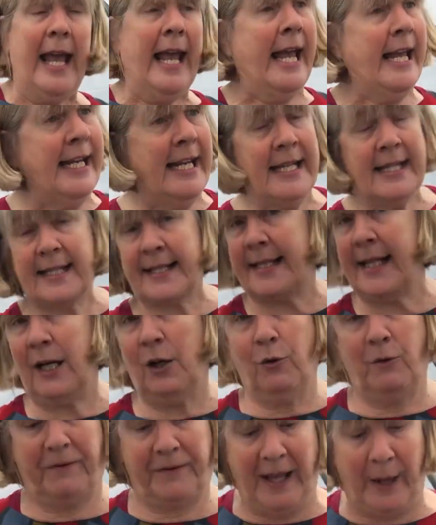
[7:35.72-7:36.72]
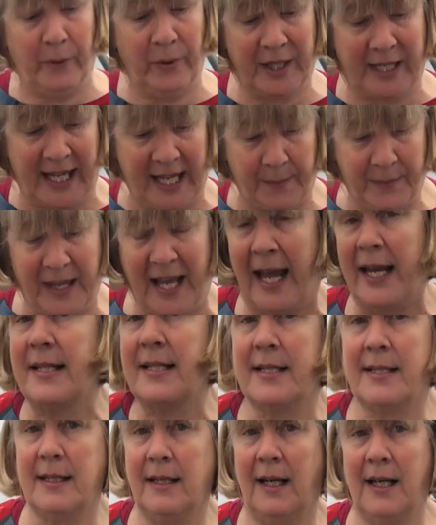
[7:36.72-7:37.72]
In itself, that would keep the
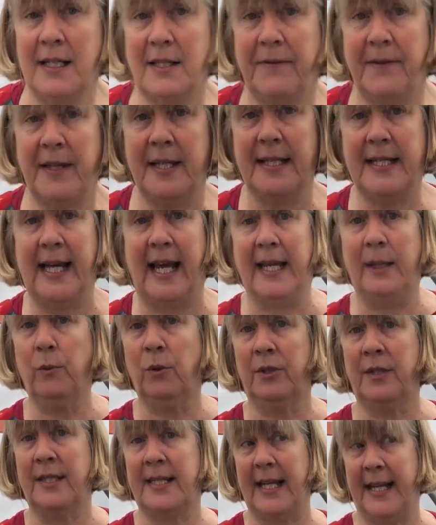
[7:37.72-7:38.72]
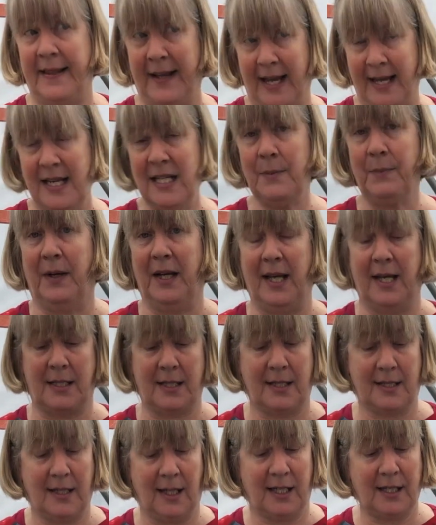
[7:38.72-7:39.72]
exercise for the day, wouldn't it? That is my
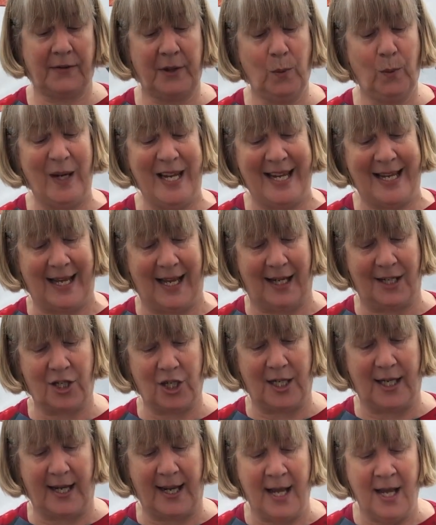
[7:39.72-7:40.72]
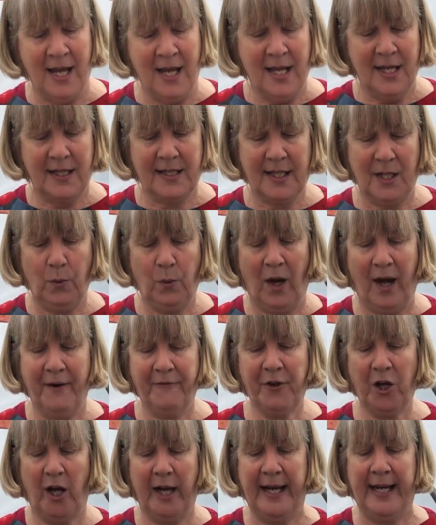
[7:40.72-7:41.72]
exercise for the week, actually. So what
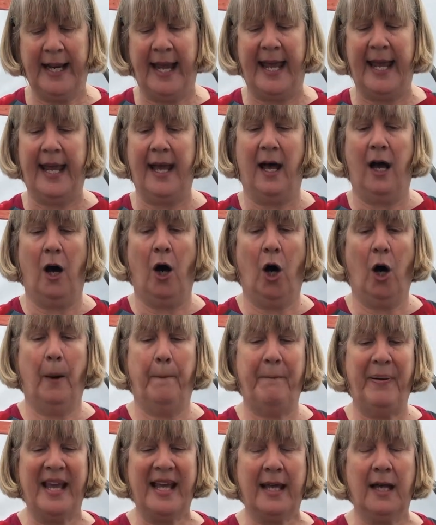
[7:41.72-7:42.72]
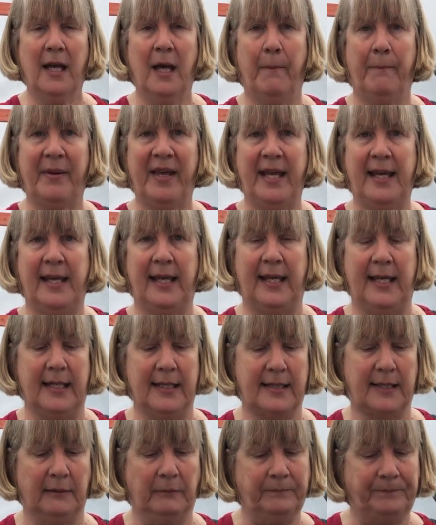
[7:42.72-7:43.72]
I've got in here are bigger
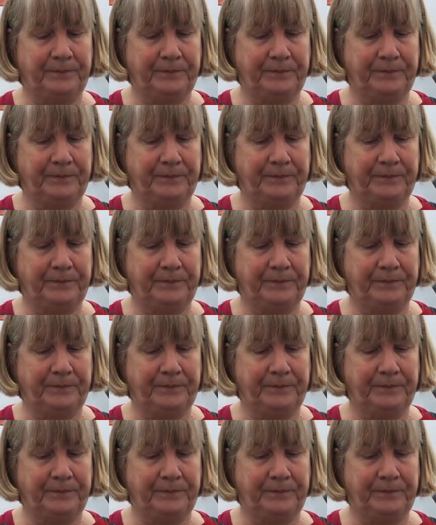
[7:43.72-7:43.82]
peas.